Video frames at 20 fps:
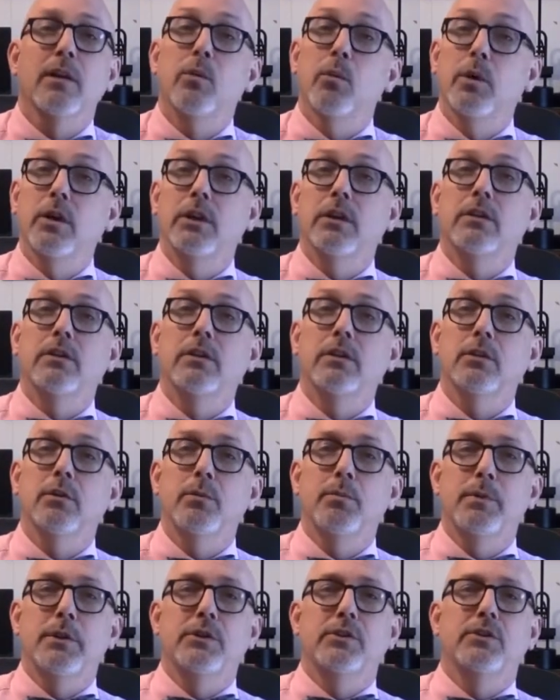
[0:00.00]
And when you do,
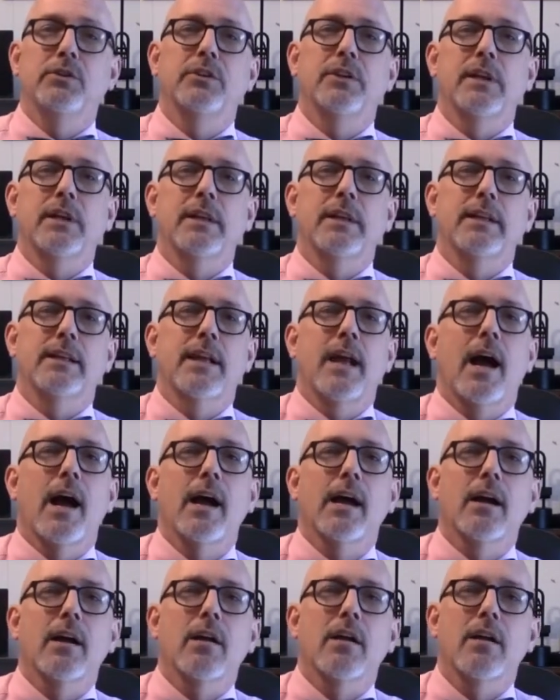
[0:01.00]
be sure you click the
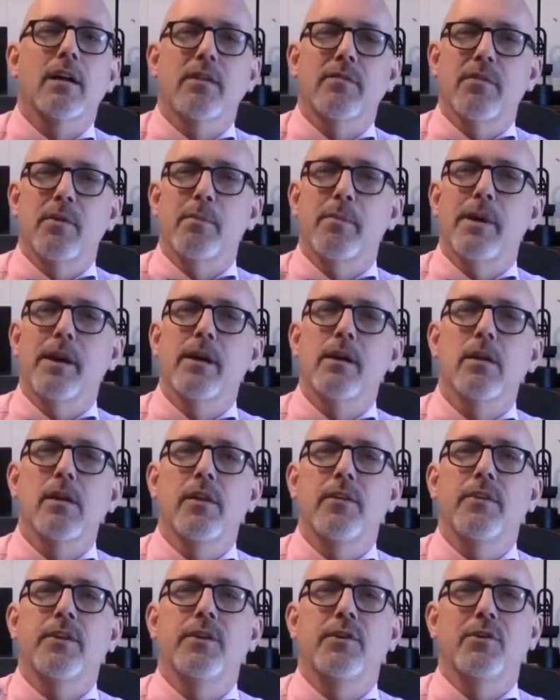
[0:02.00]
icon of the bell,
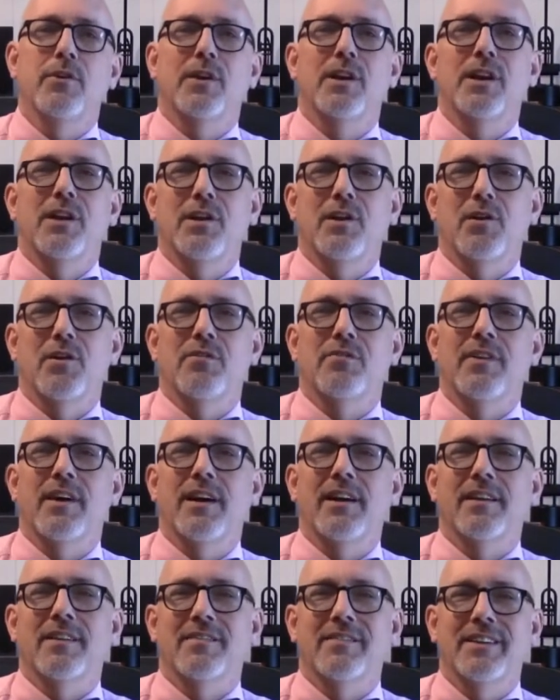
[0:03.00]
and then you'll get
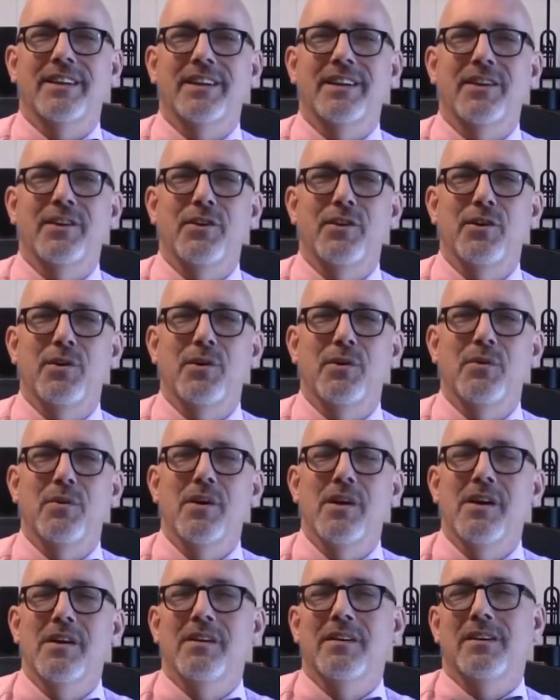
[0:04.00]
notified of any new
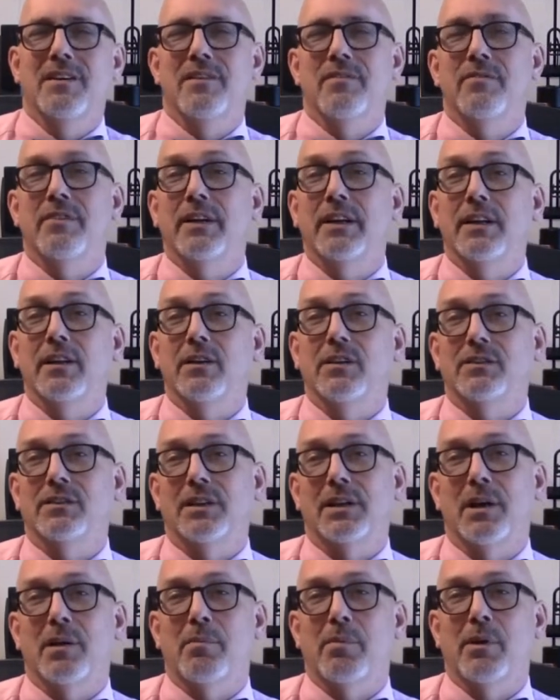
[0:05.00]
videos
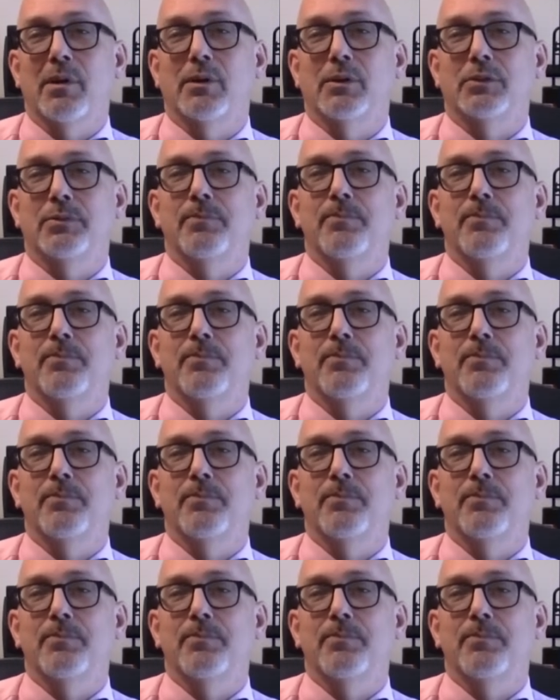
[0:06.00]
that I post.